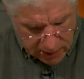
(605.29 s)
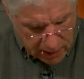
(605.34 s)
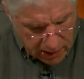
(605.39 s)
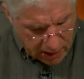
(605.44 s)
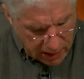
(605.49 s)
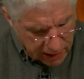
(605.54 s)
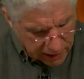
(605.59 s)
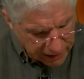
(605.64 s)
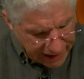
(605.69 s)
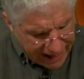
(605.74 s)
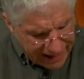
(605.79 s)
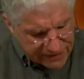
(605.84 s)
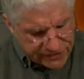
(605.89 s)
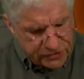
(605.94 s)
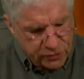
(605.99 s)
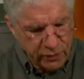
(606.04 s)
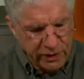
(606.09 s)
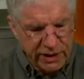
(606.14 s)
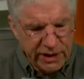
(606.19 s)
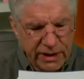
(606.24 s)
Uh, last
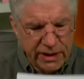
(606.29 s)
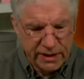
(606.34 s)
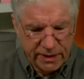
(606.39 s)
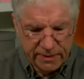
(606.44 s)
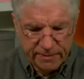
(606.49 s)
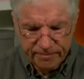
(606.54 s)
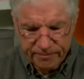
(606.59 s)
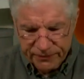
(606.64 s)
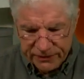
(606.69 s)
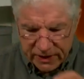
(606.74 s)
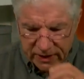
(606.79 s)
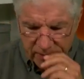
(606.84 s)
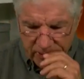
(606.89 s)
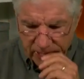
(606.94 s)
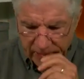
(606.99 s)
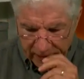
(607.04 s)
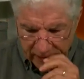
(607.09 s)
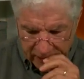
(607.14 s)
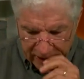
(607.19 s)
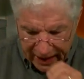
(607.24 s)
week,
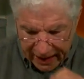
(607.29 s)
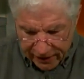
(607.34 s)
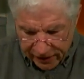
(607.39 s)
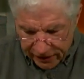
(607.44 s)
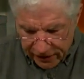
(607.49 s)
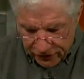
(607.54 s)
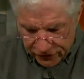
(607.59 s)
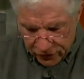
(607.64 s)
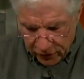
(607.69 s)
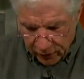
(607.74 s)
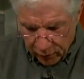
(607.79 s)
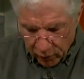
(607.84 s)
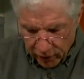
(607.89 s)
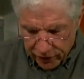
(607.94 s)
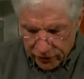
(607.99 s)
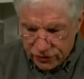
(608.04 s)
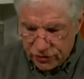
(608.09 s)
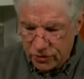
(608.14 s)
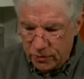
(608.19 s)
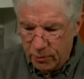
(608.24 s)
and there's only one
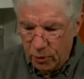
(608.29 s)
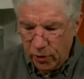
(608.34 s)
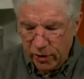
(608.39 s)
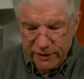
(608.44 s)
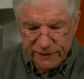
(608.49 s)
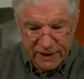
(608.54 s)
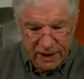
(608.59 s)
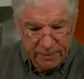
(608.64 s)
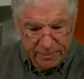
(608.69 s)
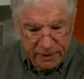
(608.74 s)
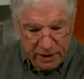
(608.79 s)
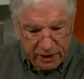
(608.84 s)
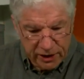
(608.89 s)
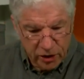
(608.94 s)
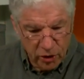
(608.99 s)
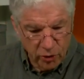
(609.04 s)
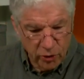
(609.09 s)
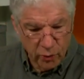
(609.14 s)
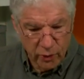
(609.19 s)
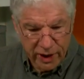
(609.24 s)
or two more, and then I'm going to
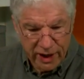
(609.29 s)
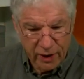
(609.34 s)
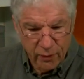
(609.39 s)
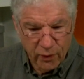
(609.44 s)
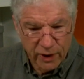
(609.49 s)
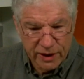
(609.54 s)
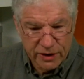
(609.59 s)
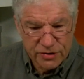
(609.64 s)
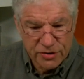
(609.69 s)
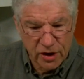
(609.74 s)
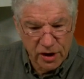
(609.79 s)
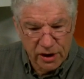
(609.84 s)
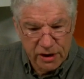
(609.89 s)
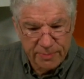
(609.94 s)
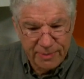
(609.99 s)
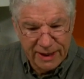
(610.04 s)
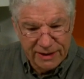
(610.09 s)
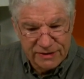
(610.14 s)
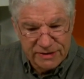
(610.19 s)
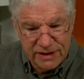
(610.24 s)
go to what I want to talk
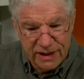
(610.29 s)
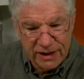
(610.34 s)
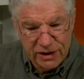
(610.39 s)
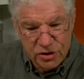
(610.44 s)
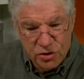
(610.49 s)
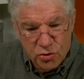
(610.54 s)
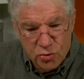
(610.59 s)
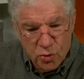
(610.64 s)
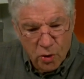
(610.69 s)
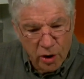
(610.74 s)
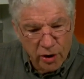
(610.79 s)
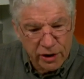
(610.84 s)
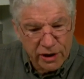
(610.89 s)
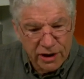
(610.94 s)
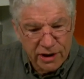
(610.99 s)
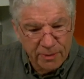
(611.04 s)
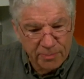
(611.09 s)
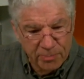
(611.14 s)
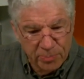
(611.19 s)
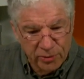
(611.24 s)
about today. You aren't going
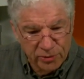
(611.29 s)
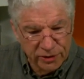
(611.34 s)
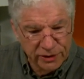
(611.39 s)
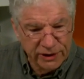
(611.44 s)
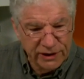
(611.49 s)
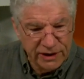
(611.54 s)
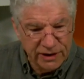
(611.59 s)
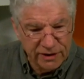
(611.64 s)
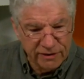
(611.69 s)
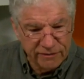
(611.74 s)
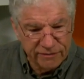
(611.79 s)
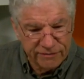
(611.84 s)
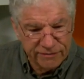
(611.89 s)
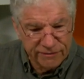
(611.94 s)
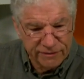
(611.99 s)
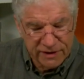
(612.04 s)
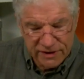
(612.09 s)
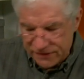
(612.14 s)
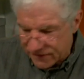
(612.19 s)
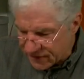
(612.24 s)
to believe
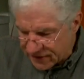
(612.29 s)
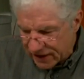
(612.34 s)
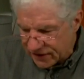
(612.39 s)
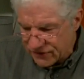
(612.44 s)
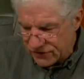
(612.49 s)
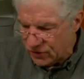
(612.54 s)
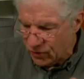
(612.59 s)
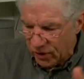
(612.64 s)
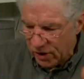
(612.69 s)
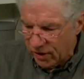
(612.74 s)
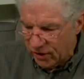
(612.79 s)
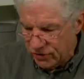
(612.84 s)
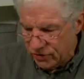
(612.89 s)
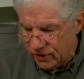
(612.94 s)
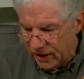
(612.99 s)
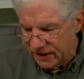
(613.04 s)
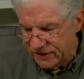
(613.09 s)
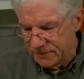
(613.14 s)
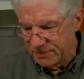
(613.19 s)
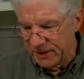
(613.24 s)
this. Yes, you are. You
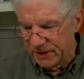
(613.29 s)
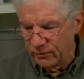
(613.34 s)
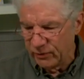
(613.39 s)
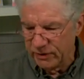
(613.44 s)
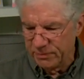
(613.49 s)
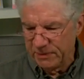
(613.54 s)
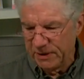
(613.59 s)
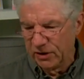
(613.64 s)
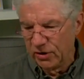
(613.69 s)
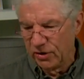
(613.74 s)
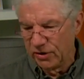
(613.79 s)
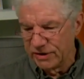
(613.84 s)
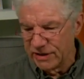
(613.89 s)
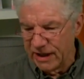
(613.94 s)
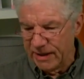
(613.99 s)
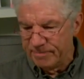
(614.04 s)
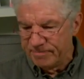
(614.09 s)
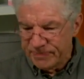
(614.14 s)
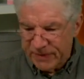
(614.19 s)
guys have been with me a long time.